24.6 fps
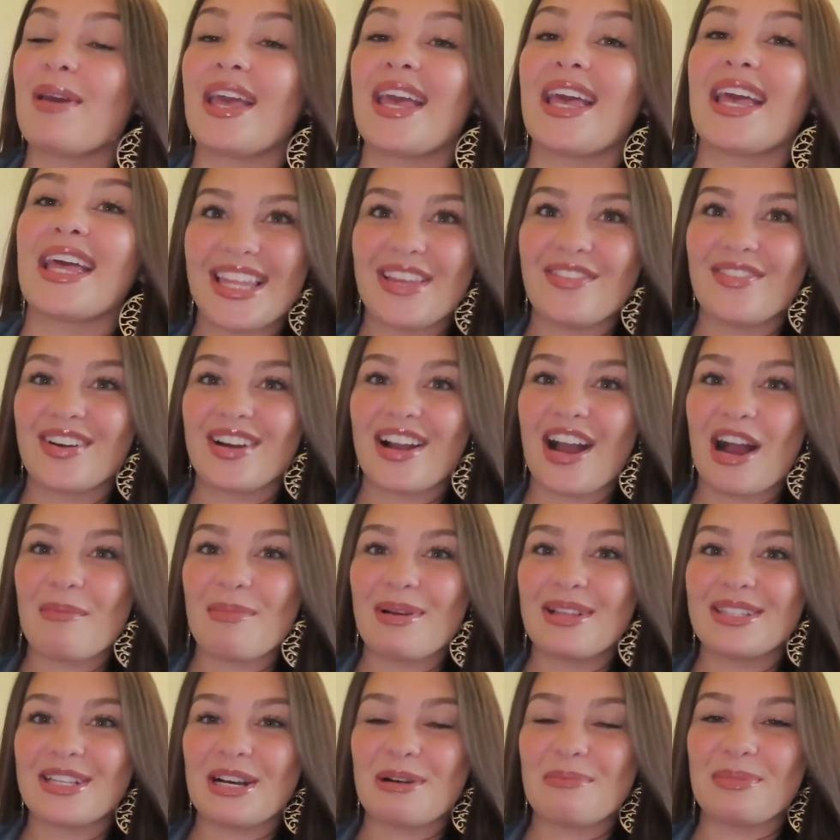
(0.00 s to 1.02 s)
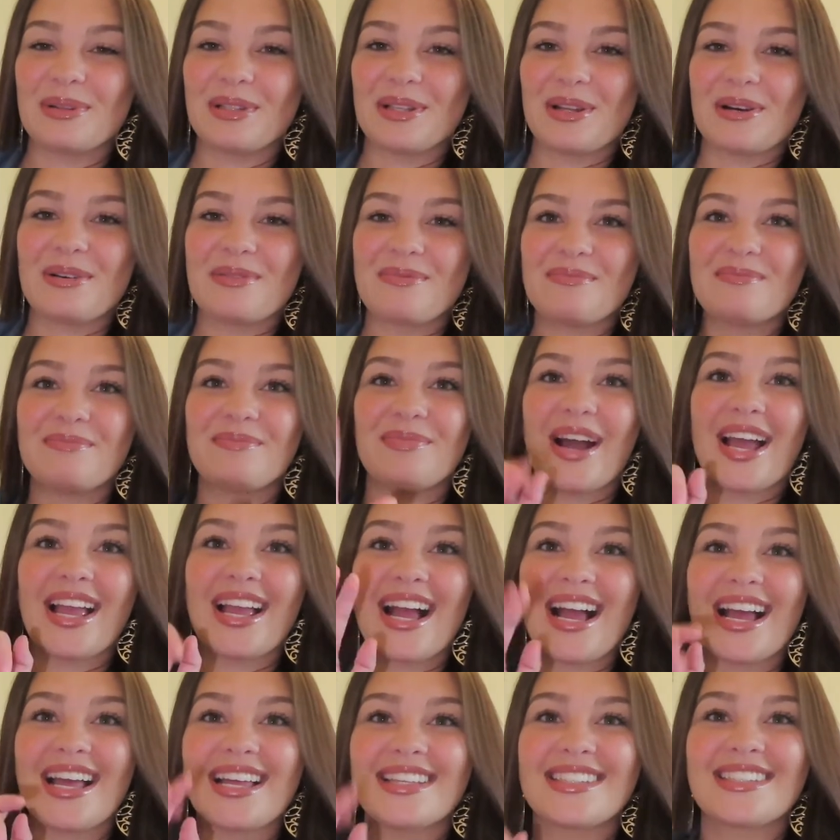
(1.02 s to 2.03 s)
and leave a comment down below. Bye
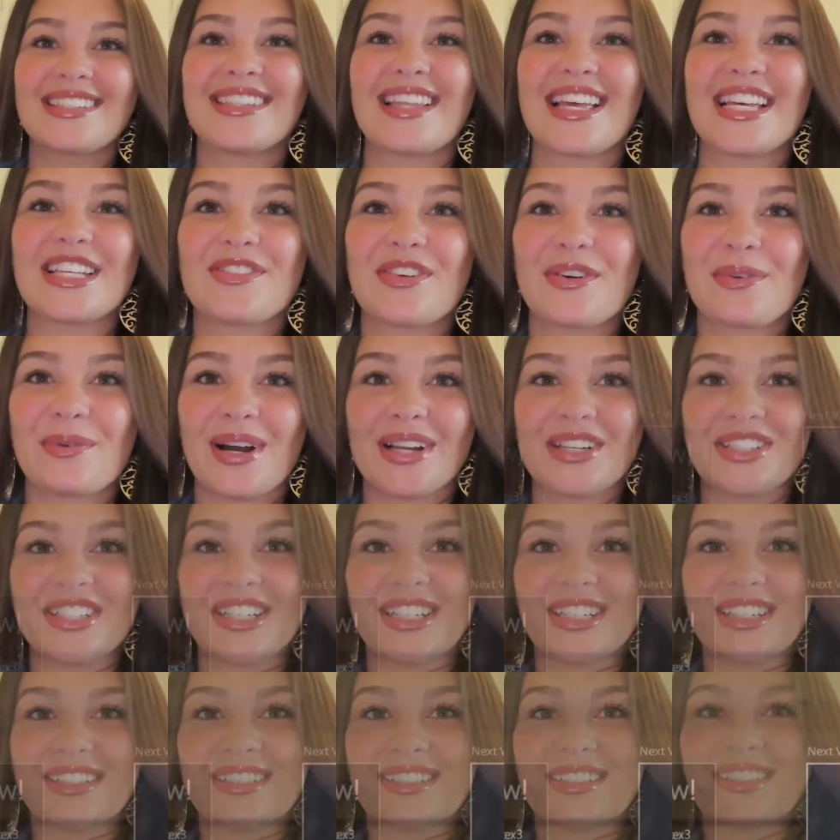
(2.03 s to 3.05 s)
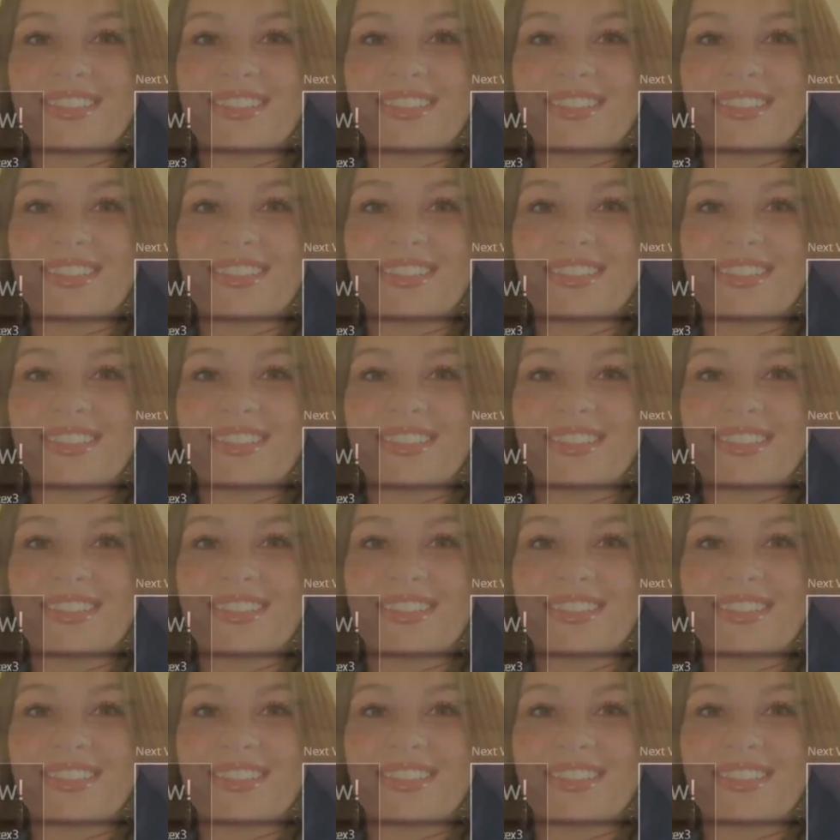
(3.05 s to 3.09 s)
guys, thanks for watching.